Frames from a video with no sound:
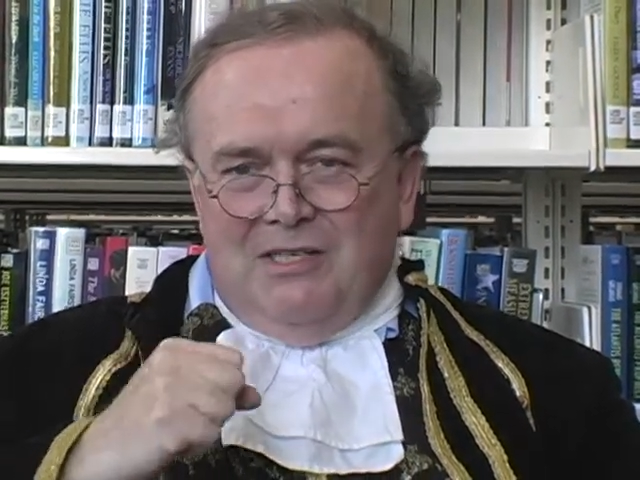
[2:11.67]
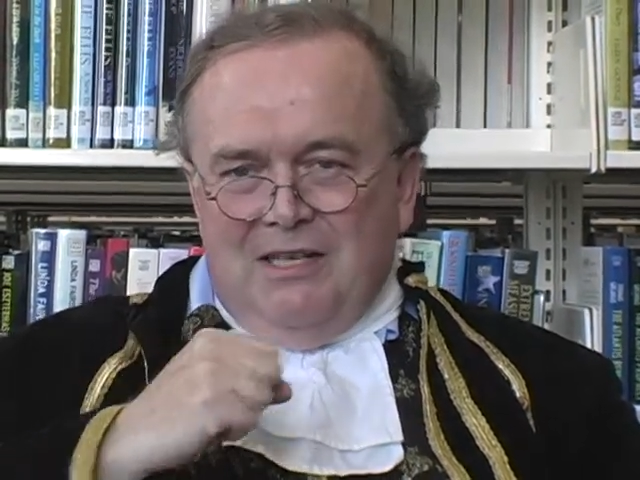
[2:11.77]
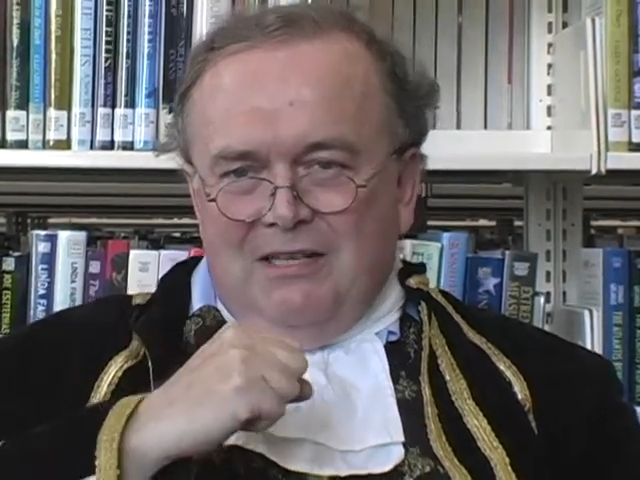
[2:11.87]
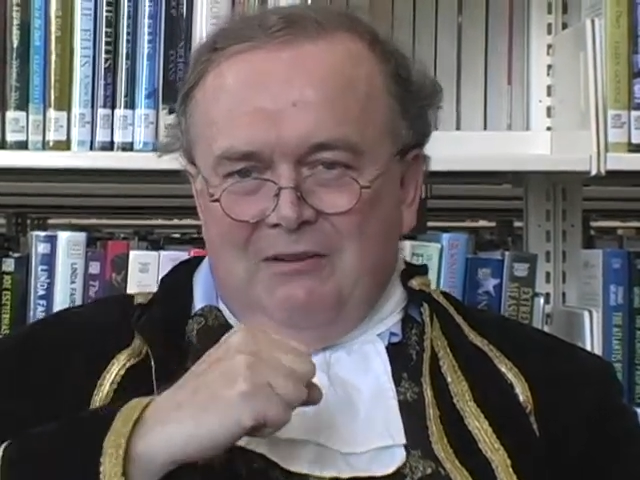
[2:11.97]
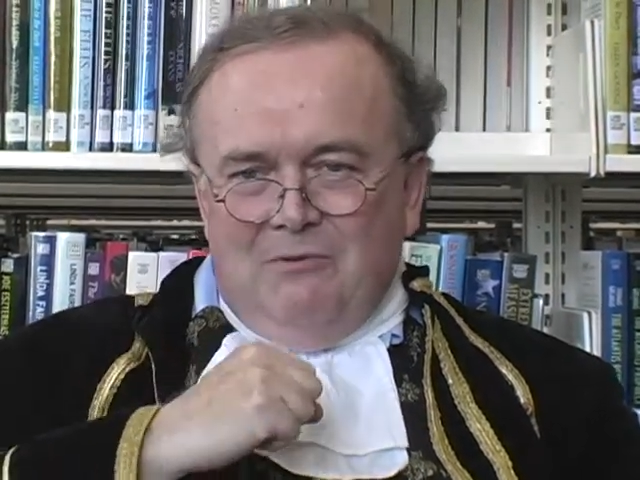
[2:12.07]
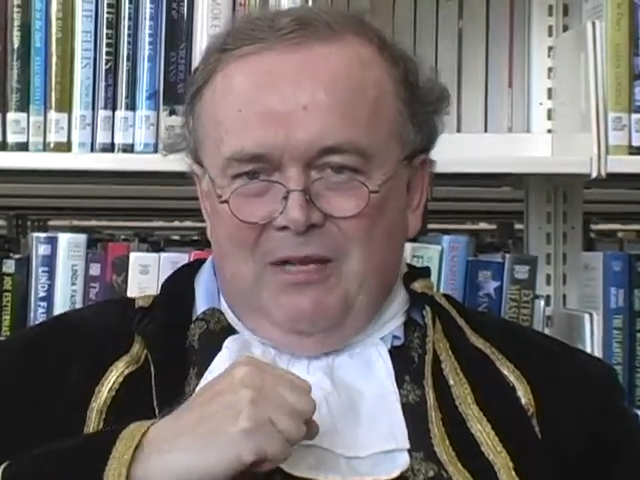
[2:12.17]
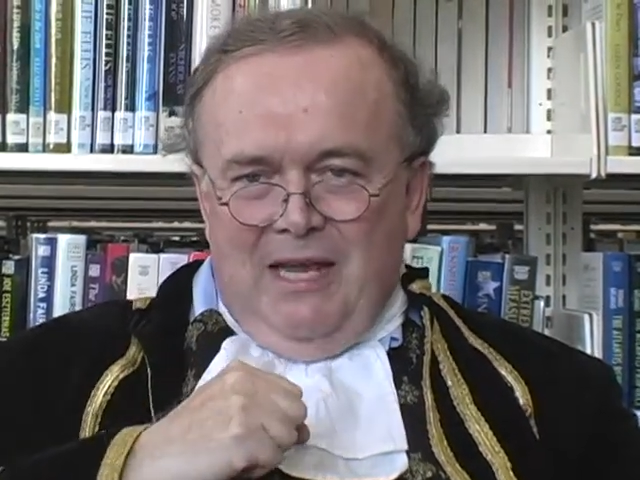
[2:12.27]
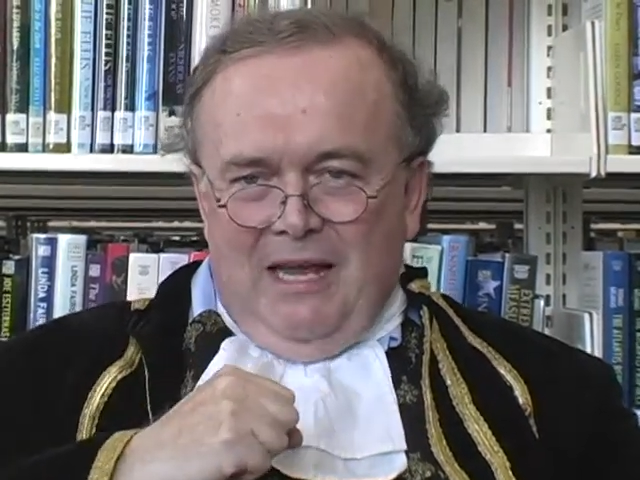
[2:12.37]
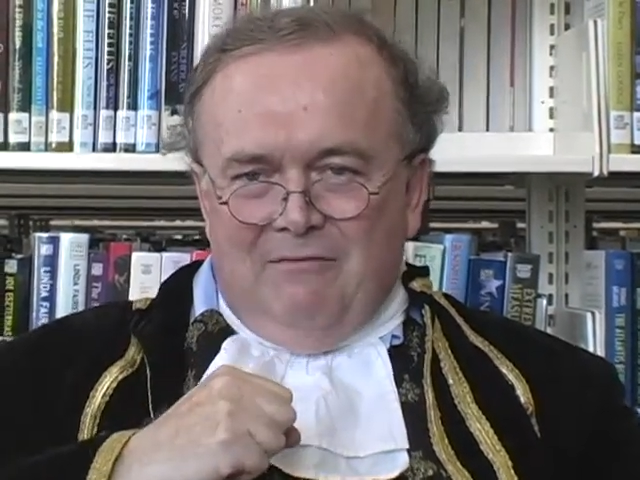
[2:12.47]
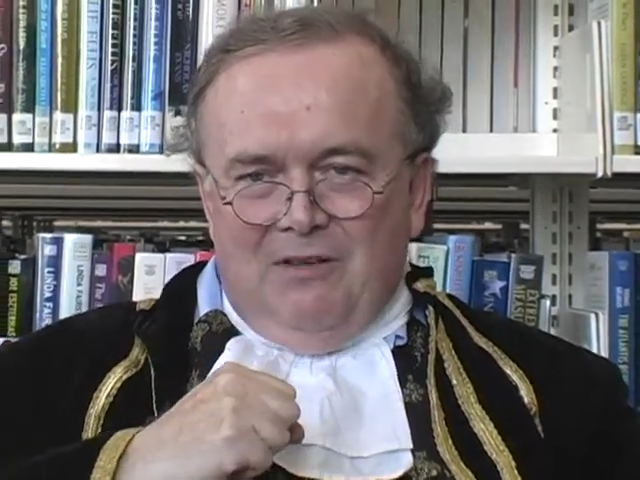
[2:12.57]
thing that we
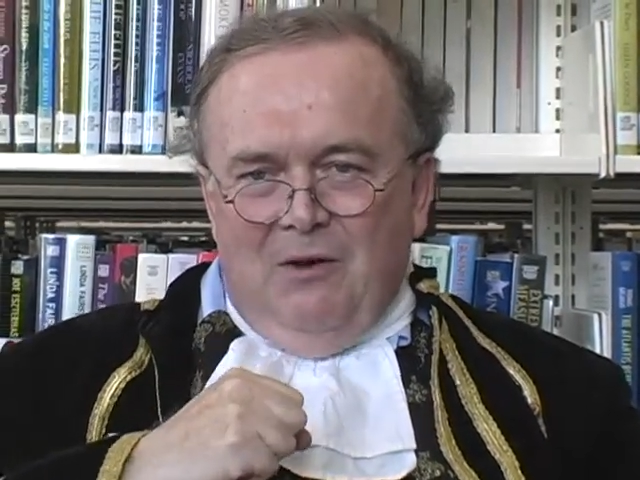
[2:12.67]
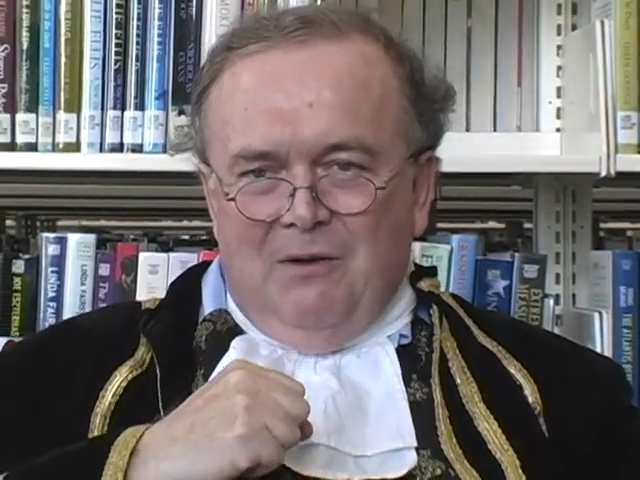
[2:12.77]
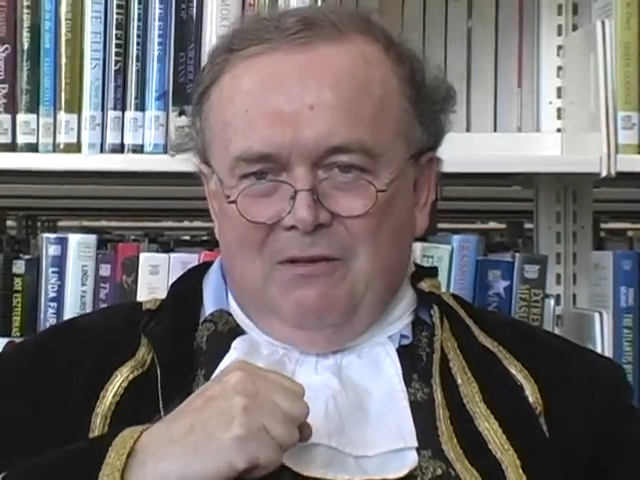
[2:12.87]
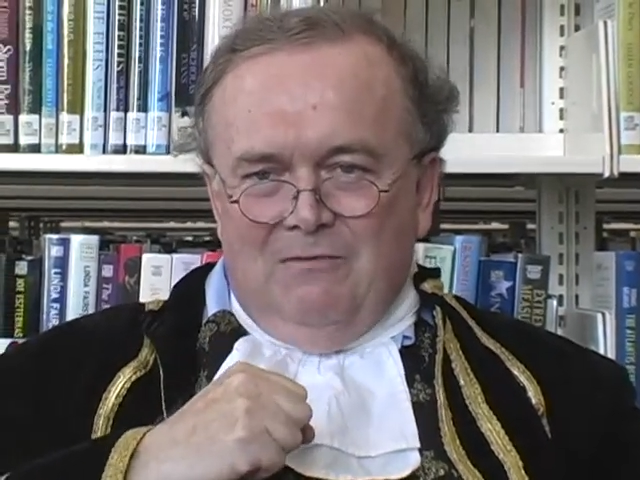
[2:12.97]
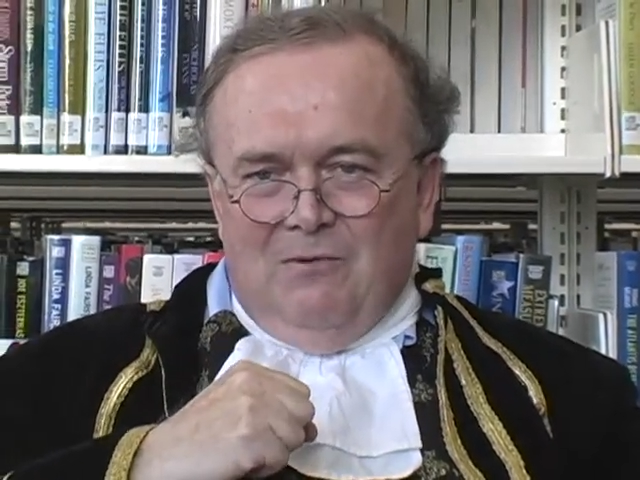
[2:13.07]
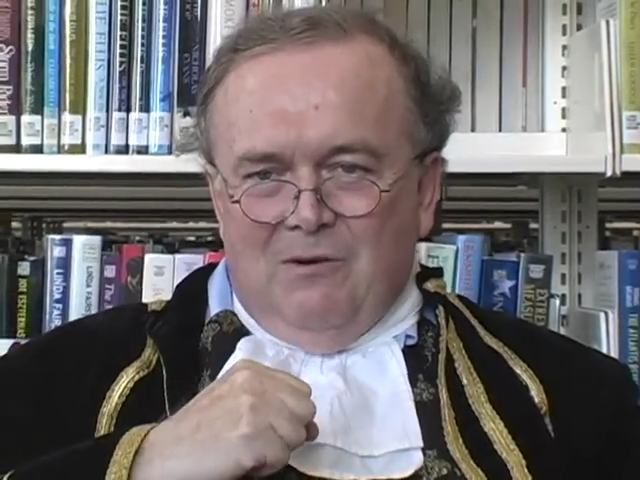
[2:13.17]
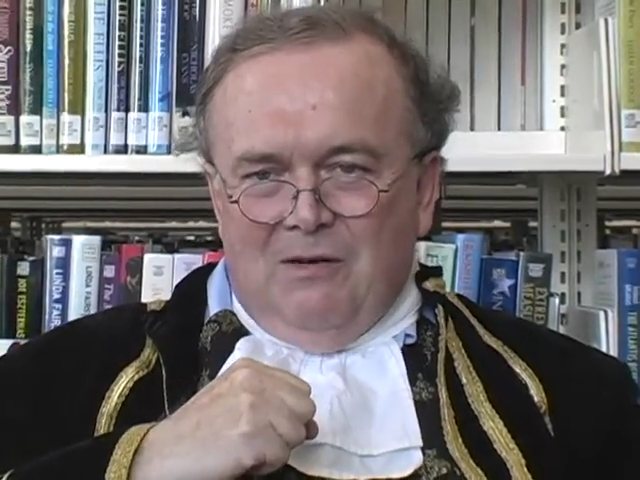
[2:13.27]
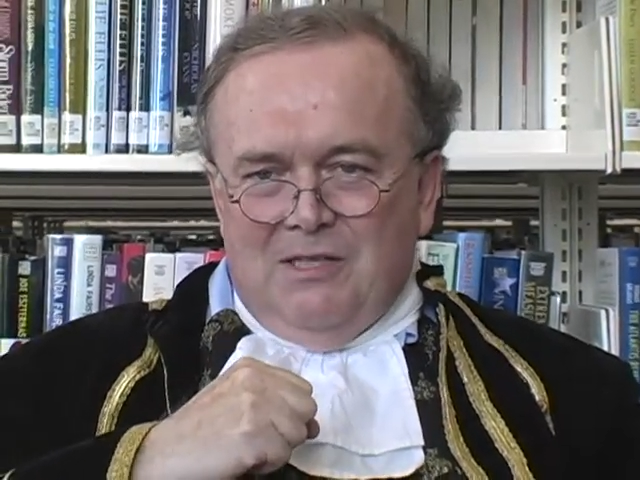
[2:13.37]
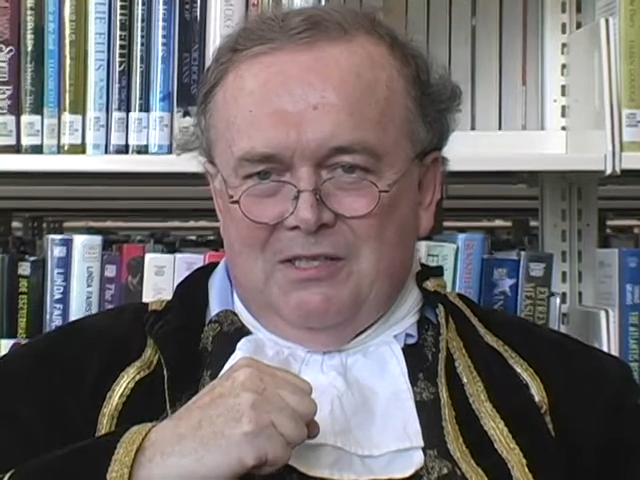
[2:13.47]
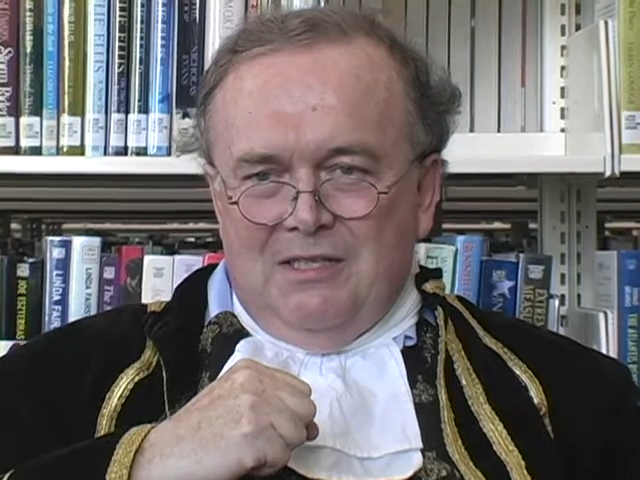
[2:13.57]
have going for
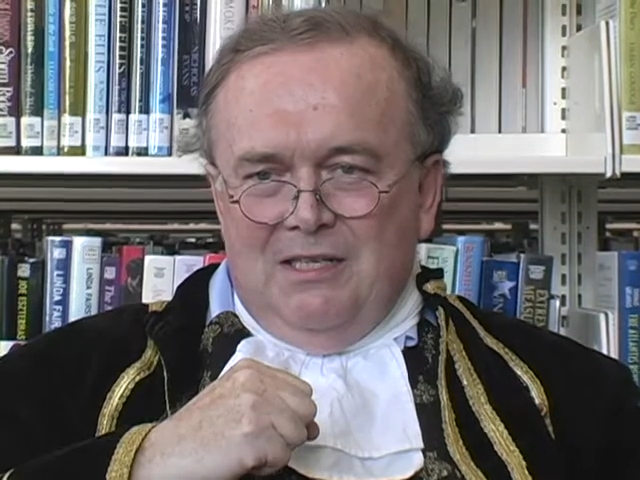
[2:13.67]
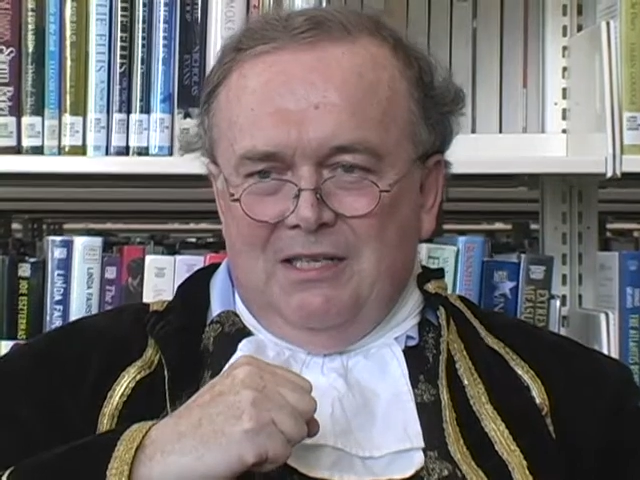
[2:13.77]
us